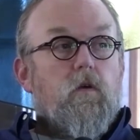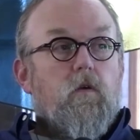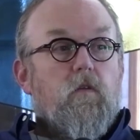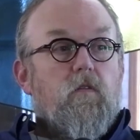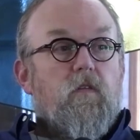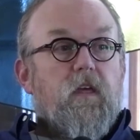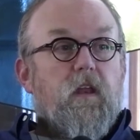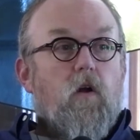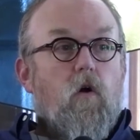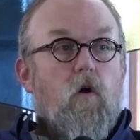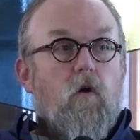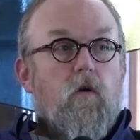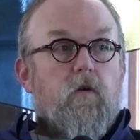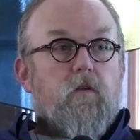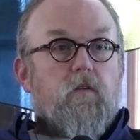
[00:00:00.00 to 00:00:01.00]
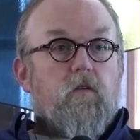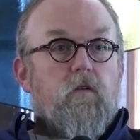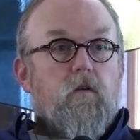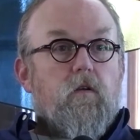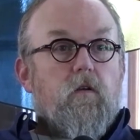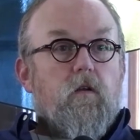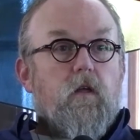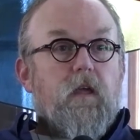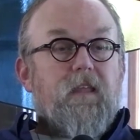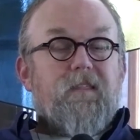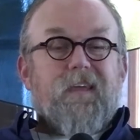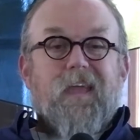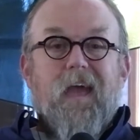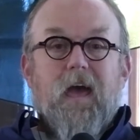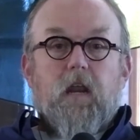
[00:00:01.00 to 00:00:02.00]
that aren't in
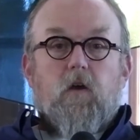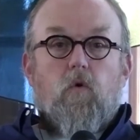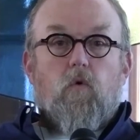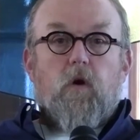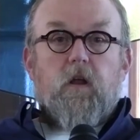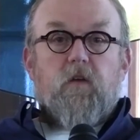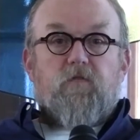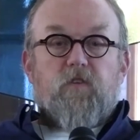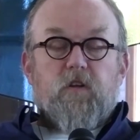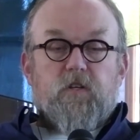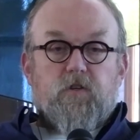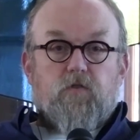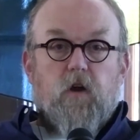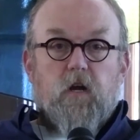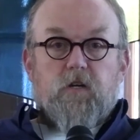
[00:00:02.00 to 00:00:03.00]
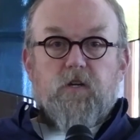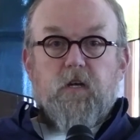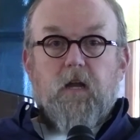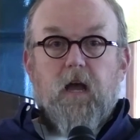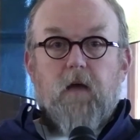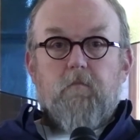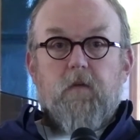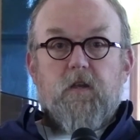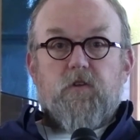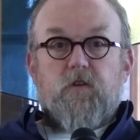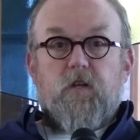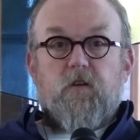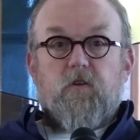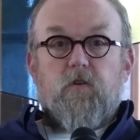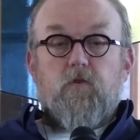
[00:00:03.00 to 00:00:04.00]
the category of construction. I
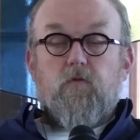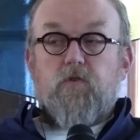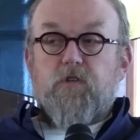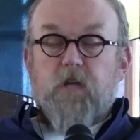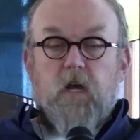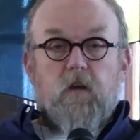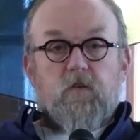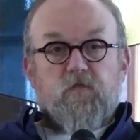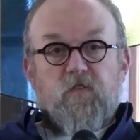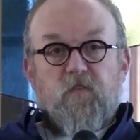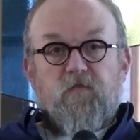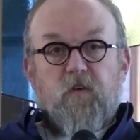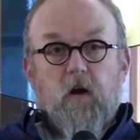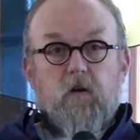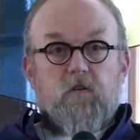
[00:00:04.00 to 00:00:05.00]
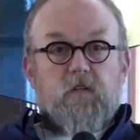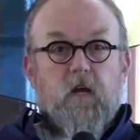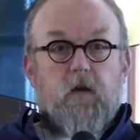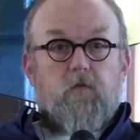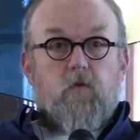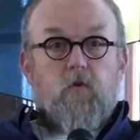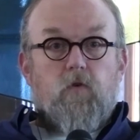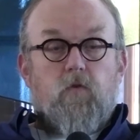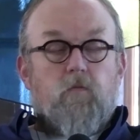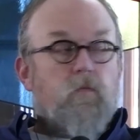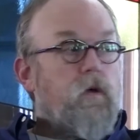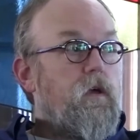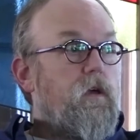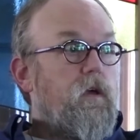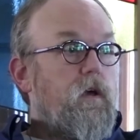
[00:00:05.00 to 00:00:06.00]
mentioned new chairs for the Fireside
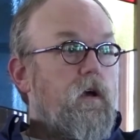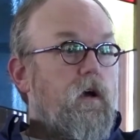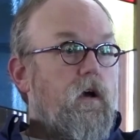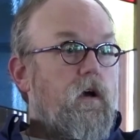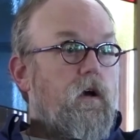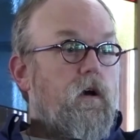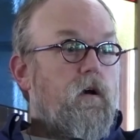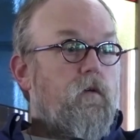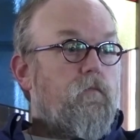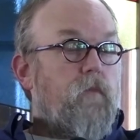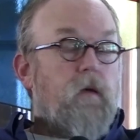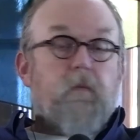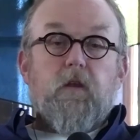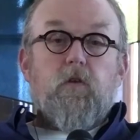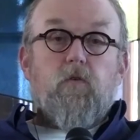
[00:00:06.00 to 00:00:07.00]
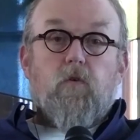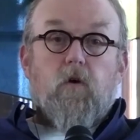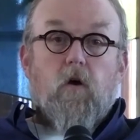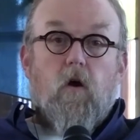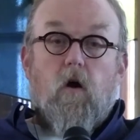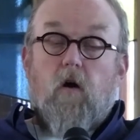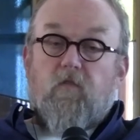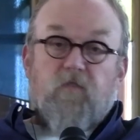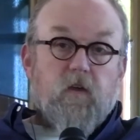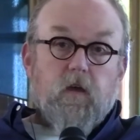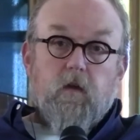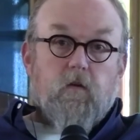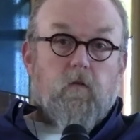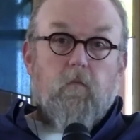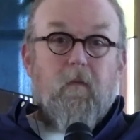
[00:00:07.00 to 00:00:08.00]
Room, maybe new
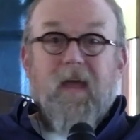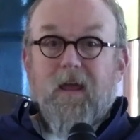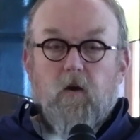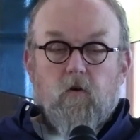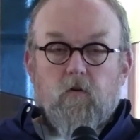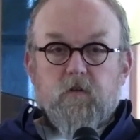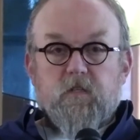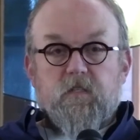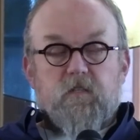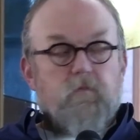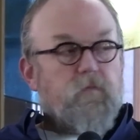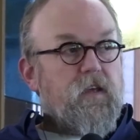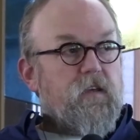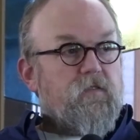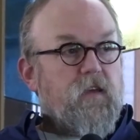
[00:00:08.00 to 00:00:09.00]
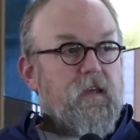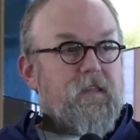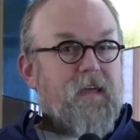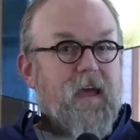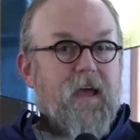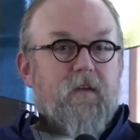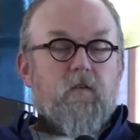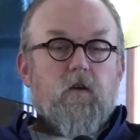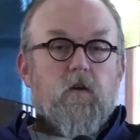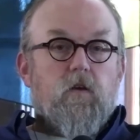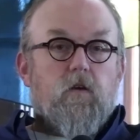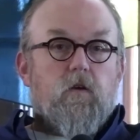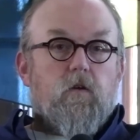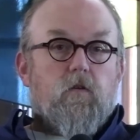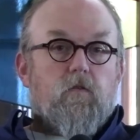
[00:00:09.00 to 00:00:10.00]
coffee makers and some things like that.
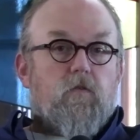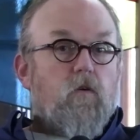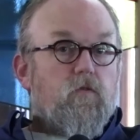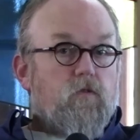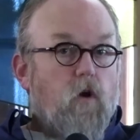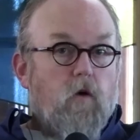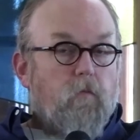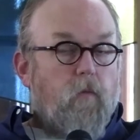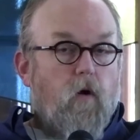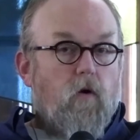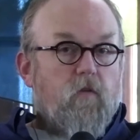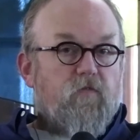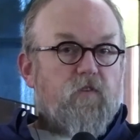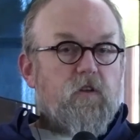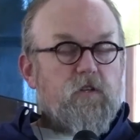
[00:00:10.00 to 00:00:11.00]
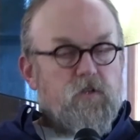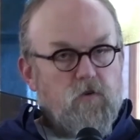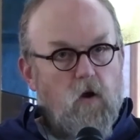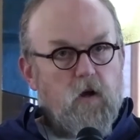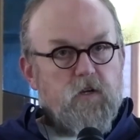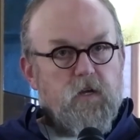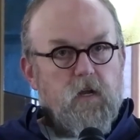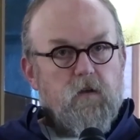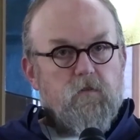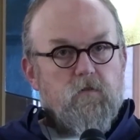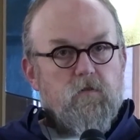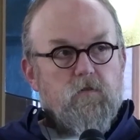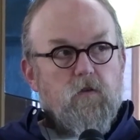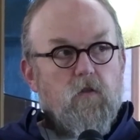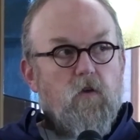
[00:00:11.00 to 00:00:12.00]
Those aren't part of construction,
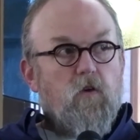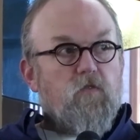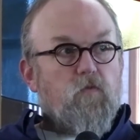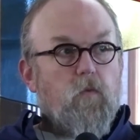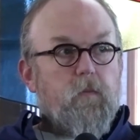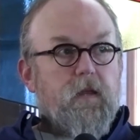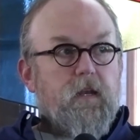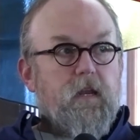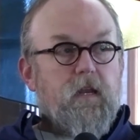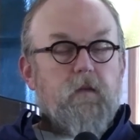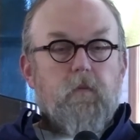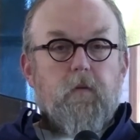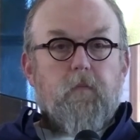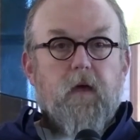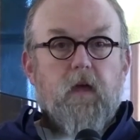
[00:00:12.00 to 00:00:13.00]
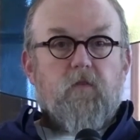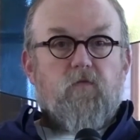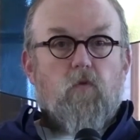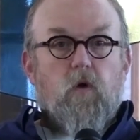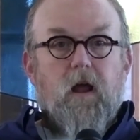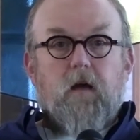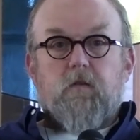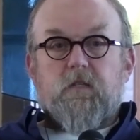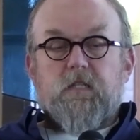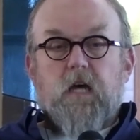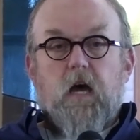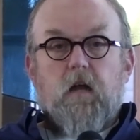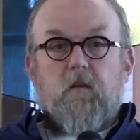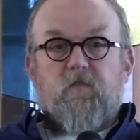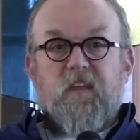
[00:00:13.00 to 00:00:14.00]
so those will need to be paid for
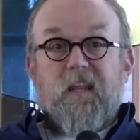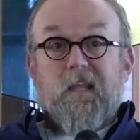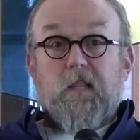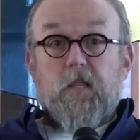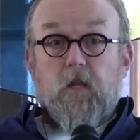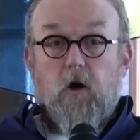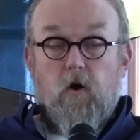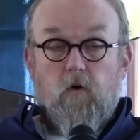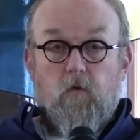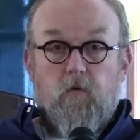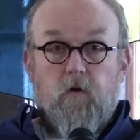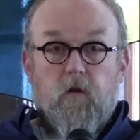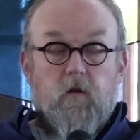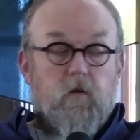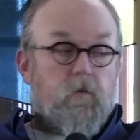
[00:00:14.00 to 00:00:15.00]
outside of any loan.